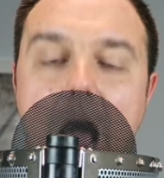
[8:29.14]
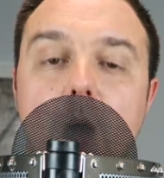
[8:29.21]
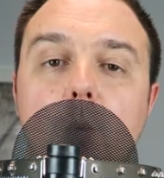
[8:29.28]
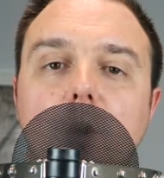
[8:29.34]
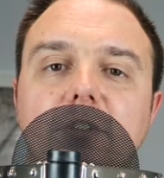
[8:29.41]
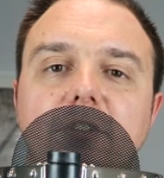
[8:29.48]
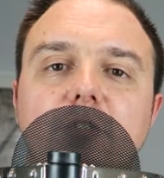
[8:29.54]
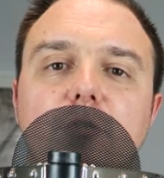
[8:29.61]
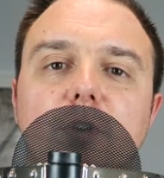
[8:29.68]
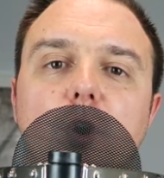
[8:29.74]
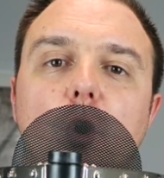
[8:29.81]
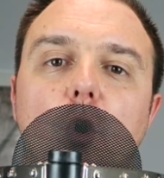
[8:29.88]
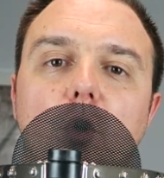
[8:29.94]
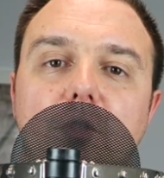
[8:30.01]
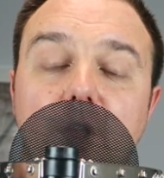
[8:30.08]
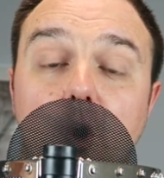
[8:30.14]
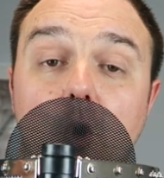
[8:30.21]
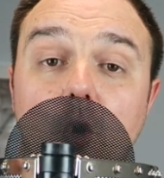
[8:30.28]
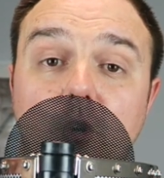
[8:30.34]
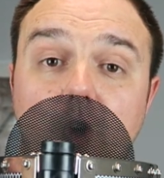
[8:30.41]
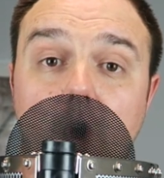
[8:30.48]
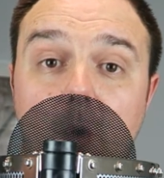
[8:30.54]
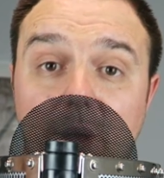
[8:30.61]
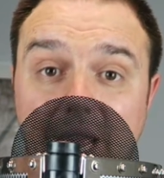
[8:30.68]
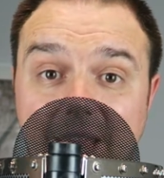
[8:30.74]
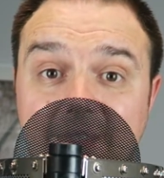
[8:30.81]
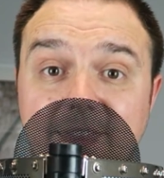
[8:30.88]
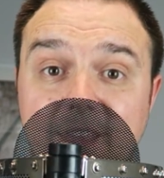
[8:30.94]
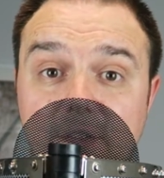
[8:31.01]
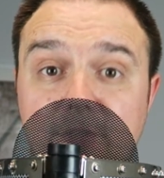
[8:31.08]
I wanted to record the audio
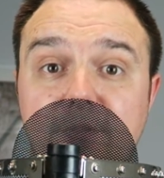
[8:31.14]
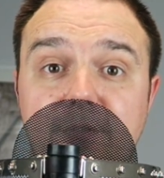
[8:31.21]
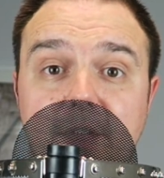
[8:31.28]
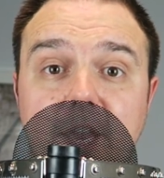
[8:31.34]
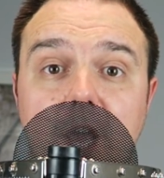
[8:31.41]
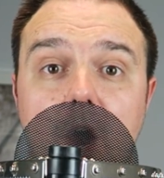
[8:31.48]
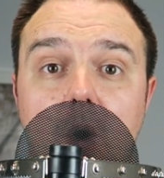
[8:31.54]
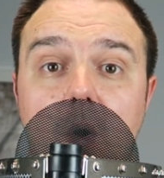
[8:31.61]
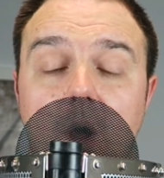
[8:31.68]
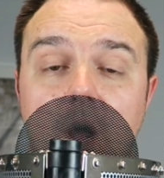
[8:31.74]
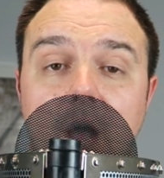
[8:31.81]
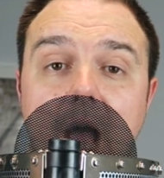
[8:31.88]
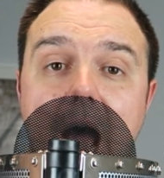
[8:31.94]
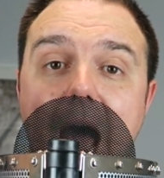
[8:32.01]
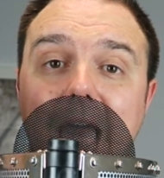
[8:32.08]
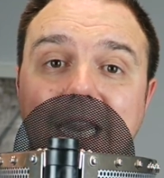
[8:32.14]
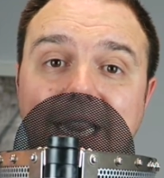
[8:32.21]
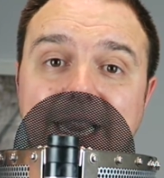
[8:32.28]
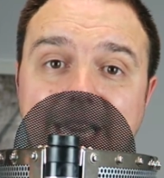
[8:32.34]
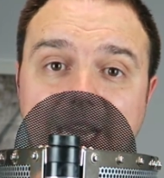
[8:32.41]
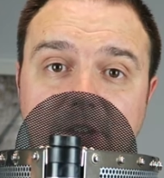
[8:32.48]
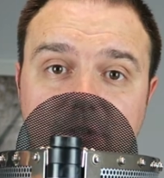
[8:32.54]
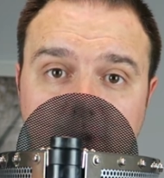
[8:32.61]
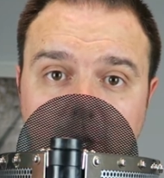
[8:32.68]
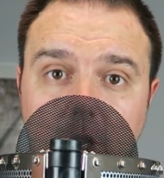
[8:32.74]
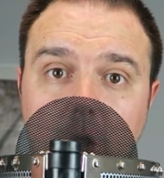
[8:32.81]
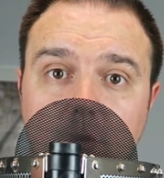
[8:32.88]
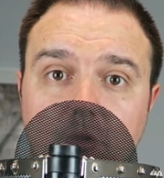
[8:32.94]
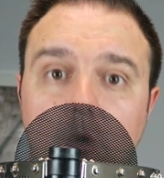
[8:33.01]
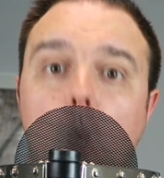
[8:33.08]
in this video at least
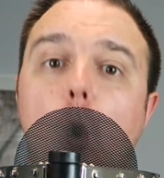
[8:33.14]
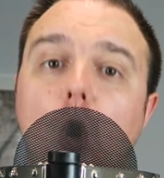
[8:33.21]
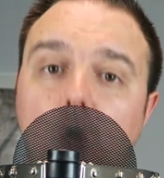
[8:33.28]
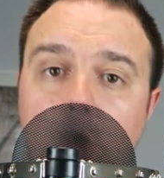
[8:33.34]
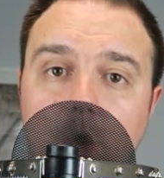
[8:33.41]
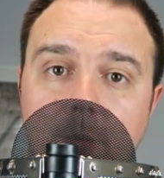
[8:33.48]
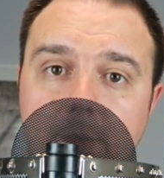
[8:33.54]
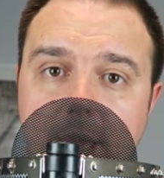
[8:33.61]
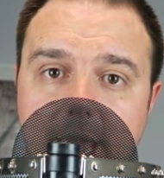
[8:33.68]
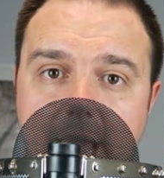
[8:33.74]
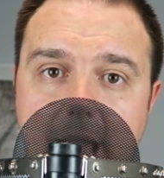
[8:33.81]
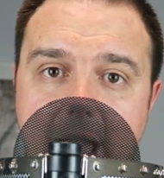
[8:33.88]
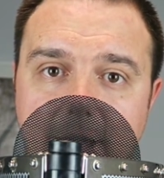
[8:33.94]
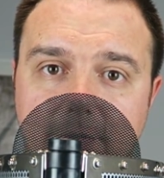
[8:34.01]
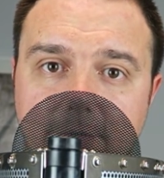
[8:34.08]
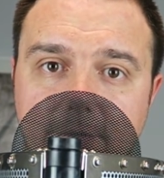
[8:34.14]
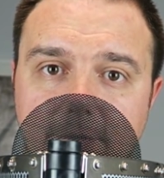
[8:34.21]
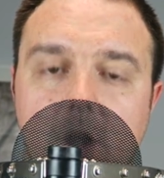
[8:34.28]
close to what you may have.